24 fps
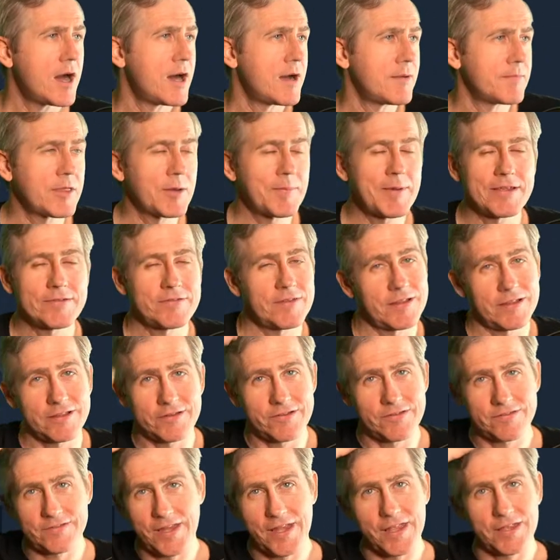They're basically
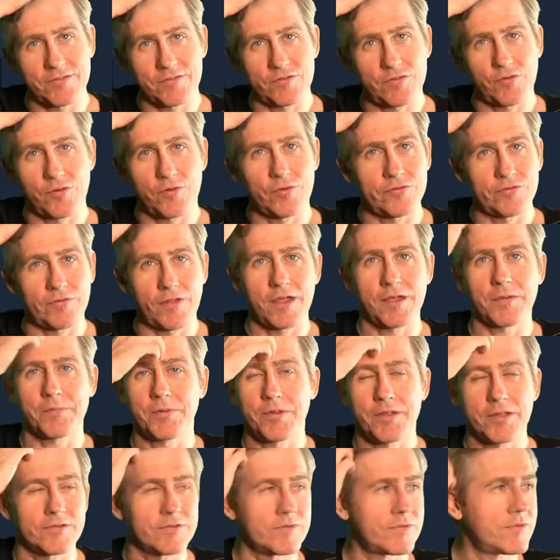just saying Souls-like
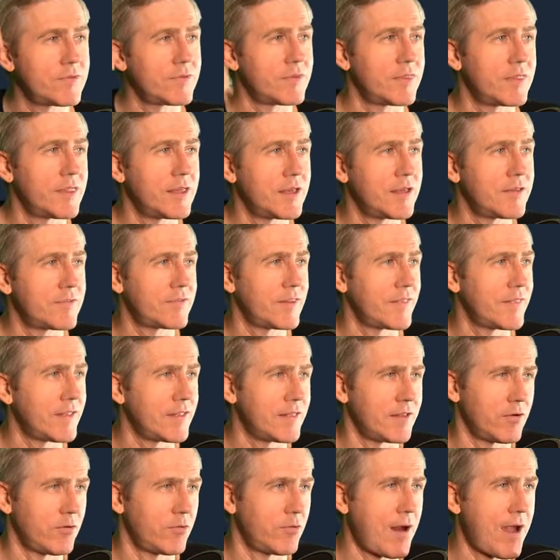plus this, and then
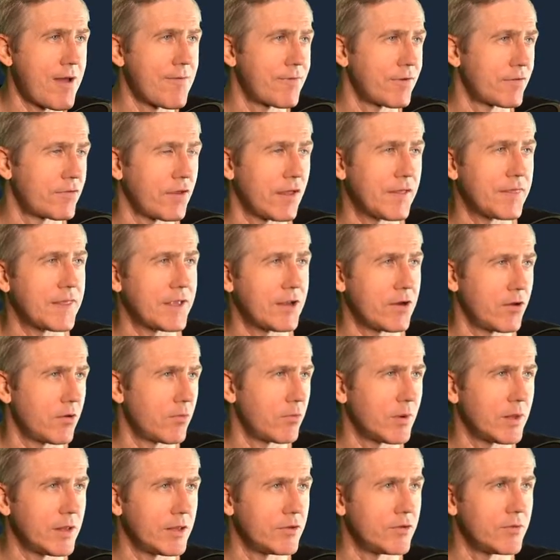their graphics, I think, are
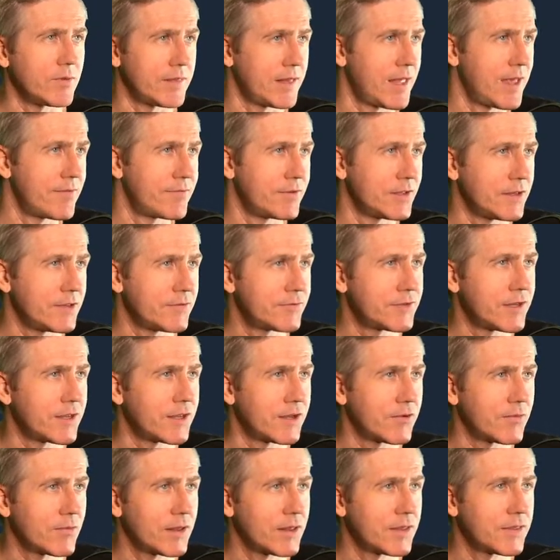really doing the heavy lifting. I
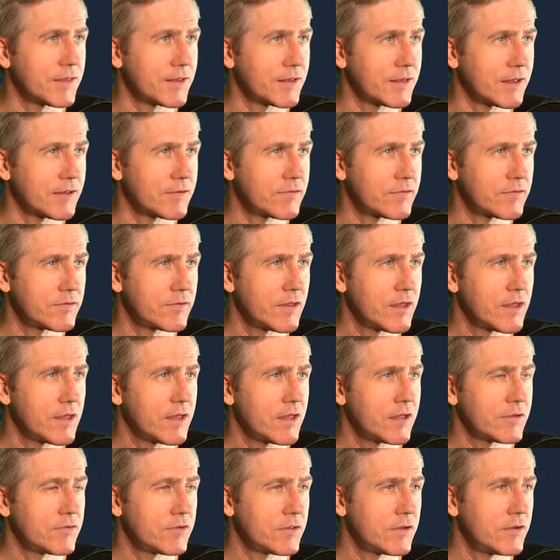really think that's
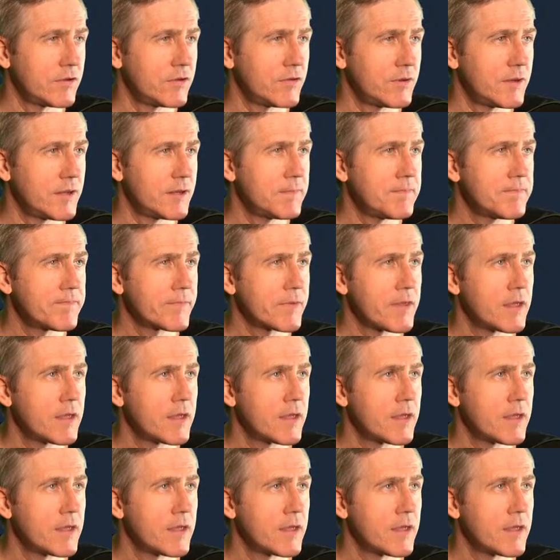what they're doing.